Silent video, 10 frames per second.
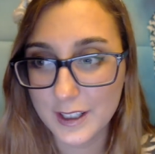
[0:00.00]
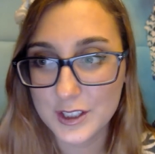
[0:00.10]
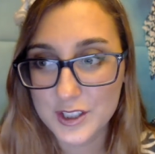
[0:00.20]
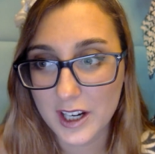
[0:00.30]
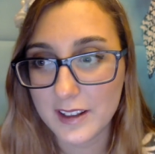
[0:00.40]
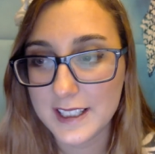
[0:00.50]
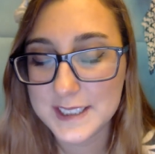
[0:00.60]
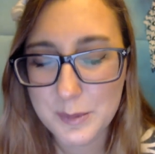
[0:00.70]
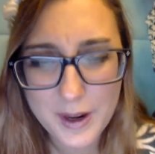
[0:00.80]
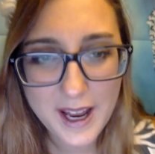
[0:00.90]
Charlotte is a
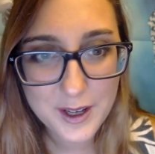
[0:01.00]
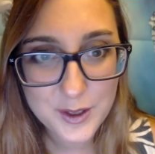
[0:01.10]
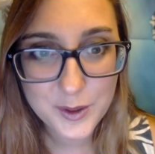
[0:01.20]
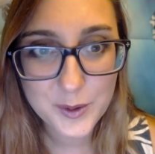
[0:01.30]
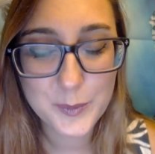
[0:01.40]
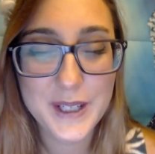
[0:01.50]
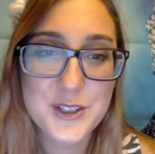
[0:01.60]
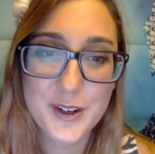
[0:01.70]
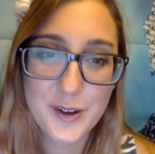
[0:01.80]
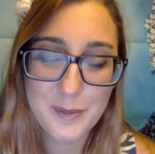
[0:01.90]
brand new
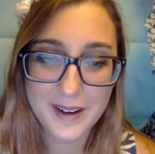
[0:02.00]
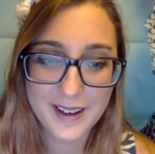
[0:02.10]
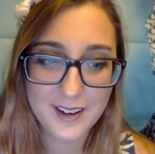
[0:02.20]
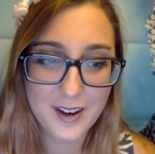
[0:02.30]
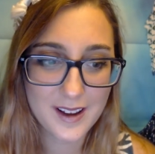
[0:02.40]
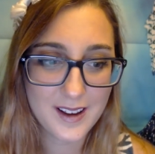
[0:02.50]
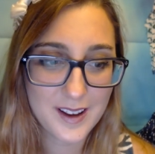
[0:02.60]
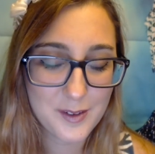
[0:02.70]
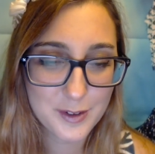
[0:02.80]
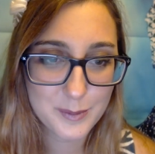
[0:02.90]
patron of mine
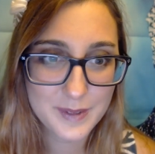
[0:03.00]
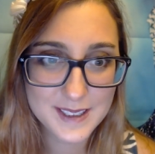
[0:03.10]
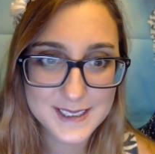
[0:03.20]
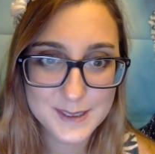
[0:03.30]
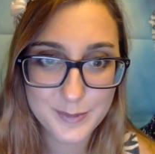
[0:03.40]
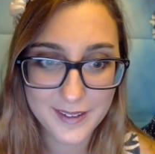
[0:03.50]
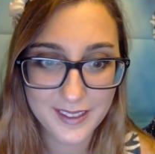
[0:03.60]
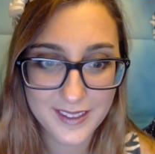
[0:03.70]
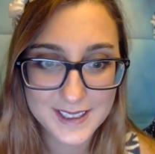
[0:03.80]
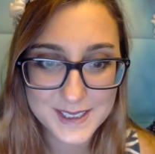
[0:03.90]
from this month,
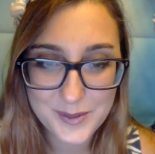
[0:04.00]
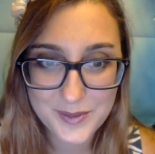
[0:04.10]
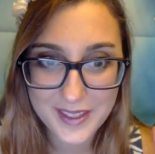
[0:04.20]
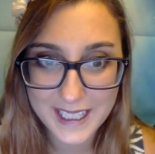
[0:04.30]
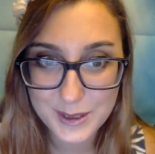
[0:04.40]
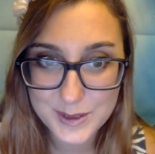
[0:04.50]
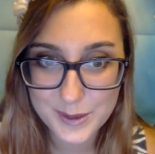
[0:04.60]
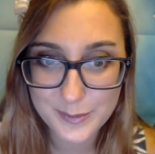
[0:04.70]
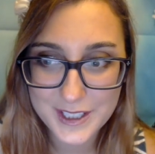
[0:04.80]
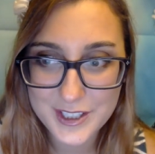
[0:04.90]
so thank you so
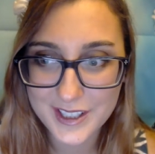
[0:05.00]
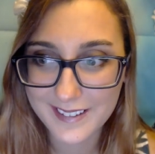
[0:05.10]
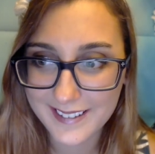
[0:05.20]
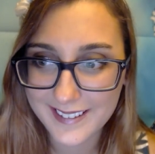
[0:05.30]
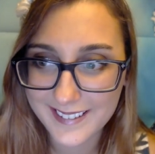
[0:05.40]
much, Charlotte.